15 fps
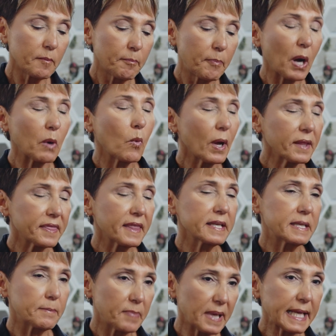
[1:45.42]
But what
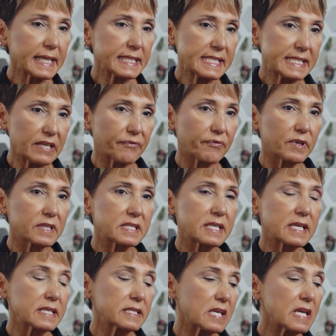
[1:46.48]
the biggest difference
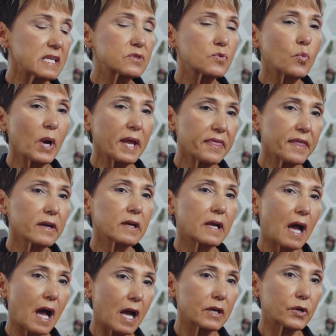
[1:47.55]
is with our
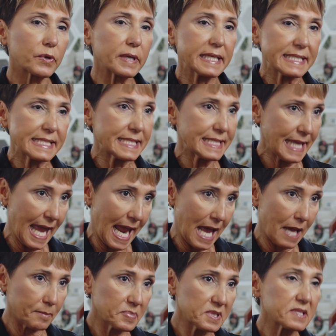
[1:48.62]
concrete
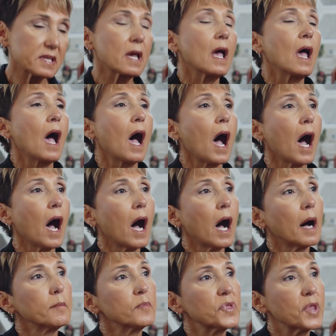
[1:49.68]
slabs,
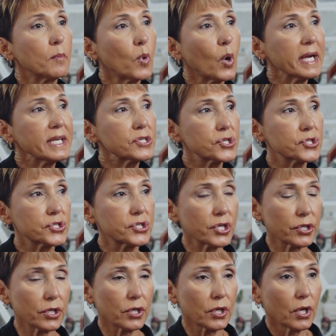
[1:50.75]
the
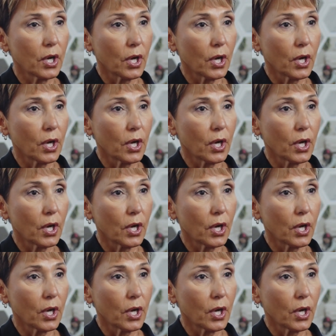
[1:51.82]
moisture